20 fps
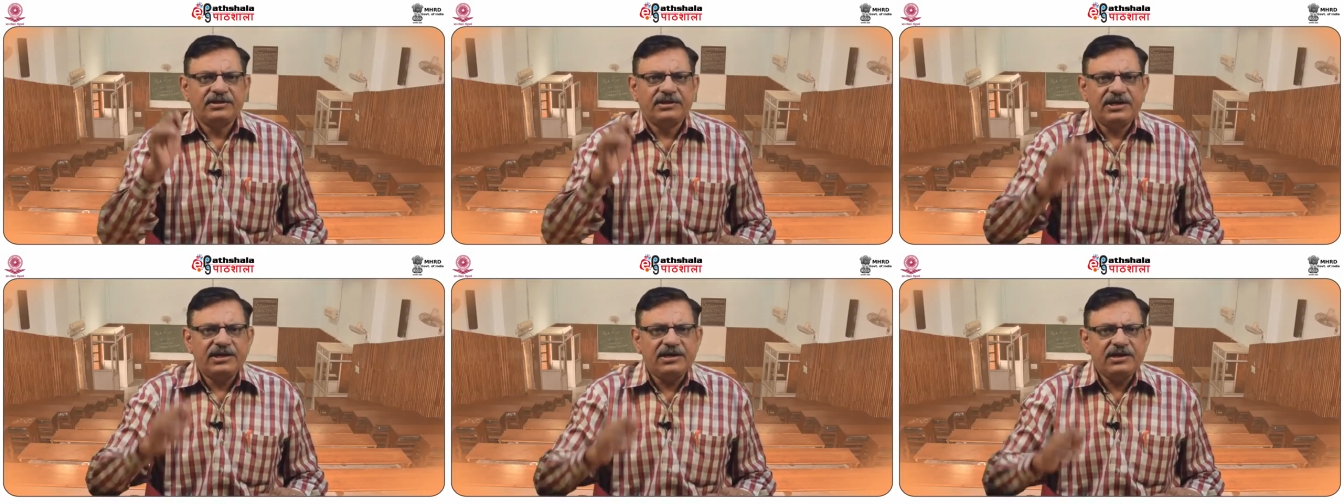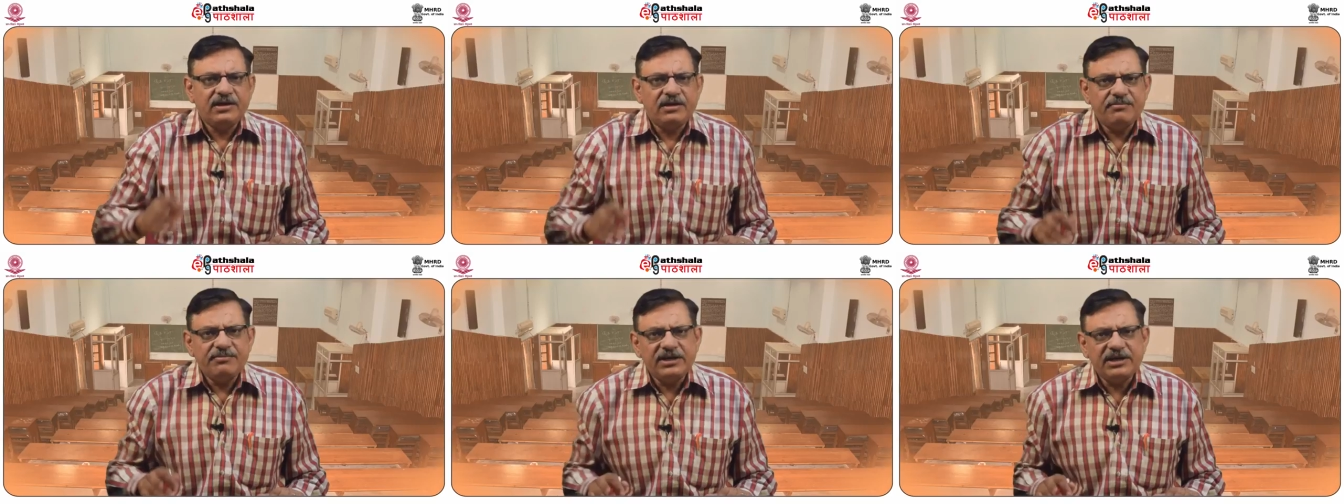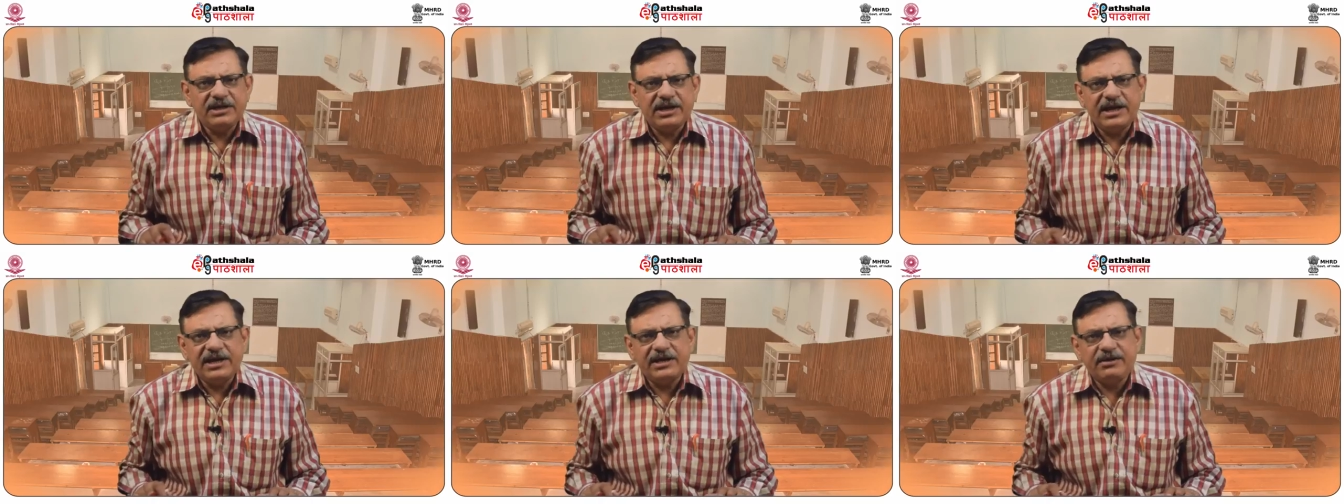The
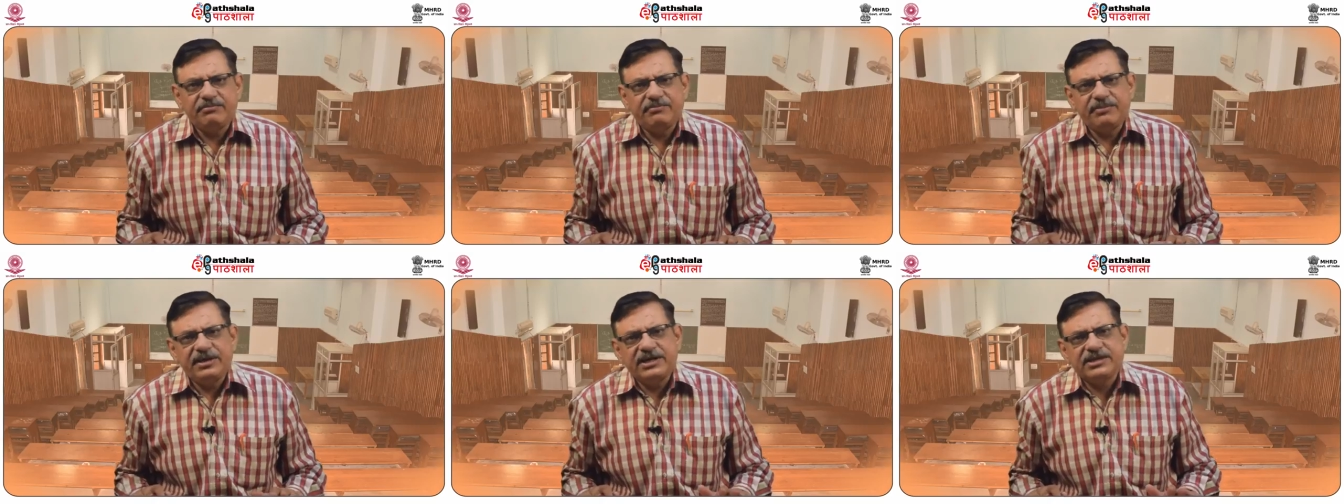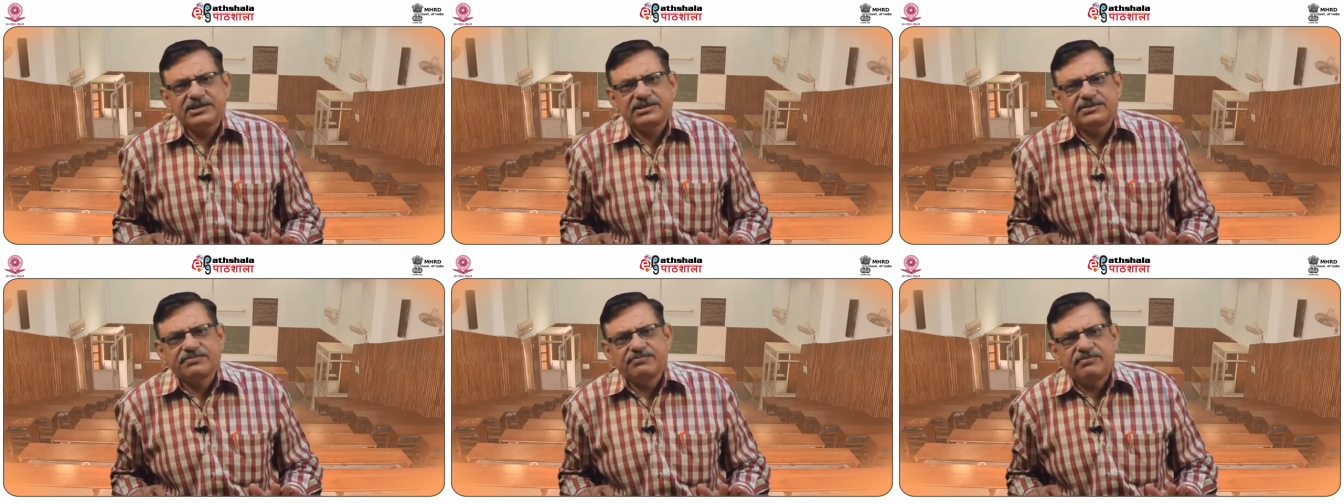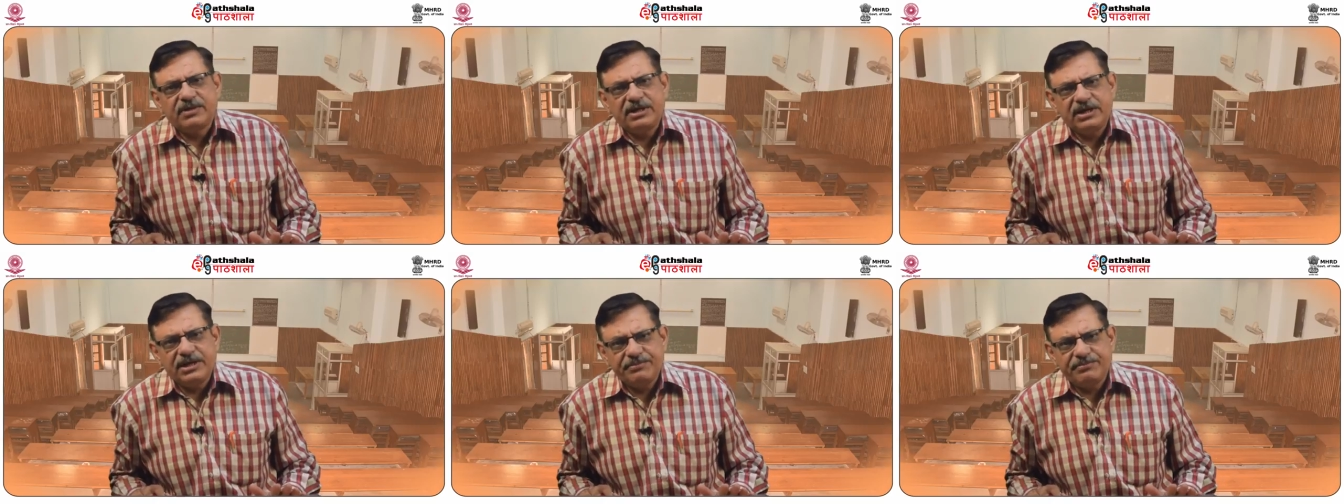incoming light makes
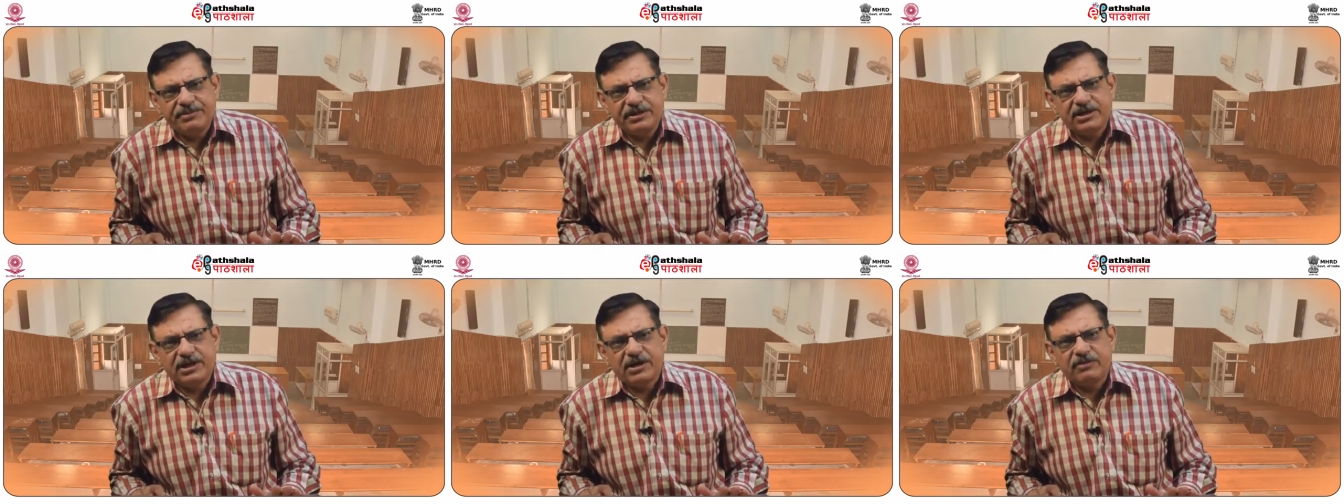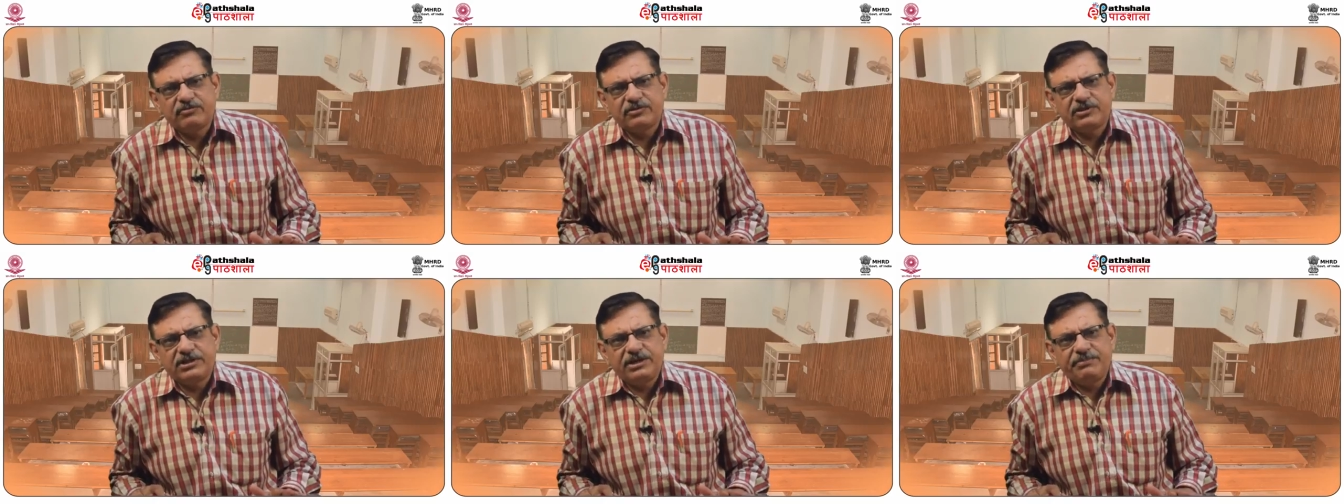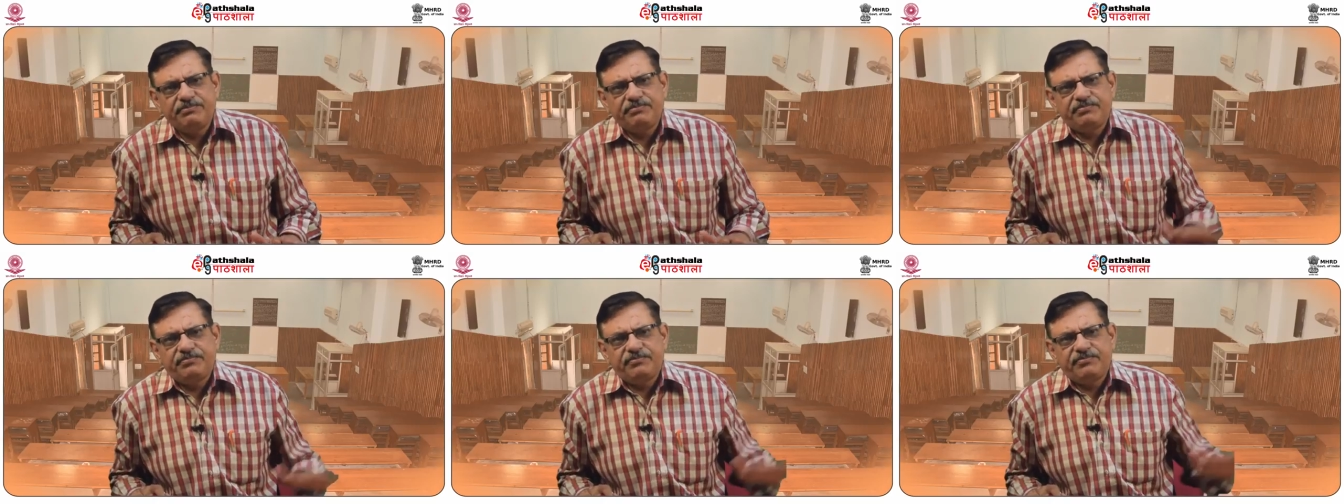multiple round
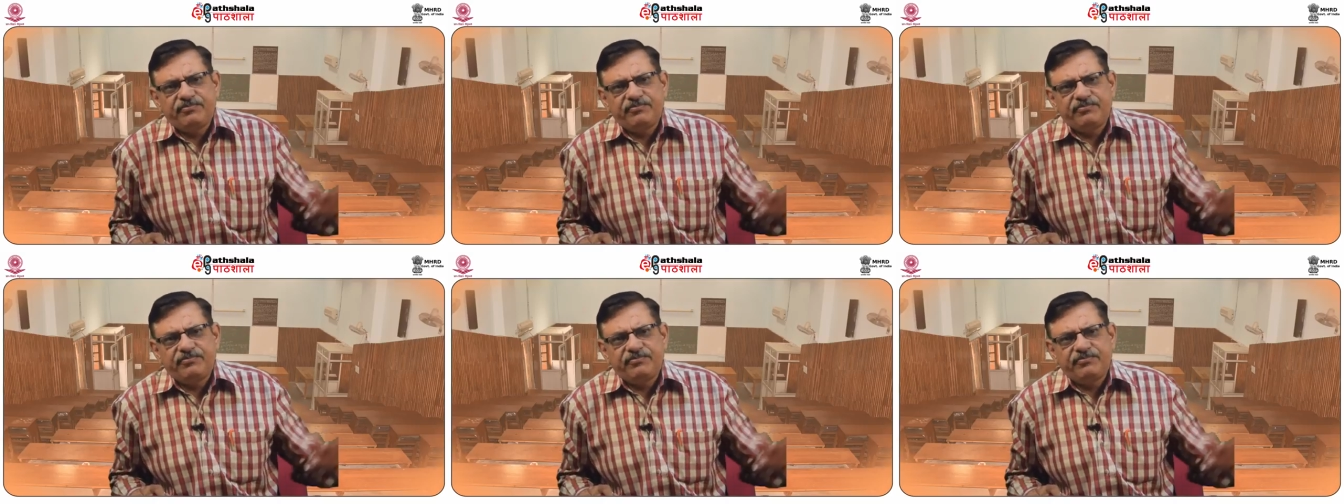trip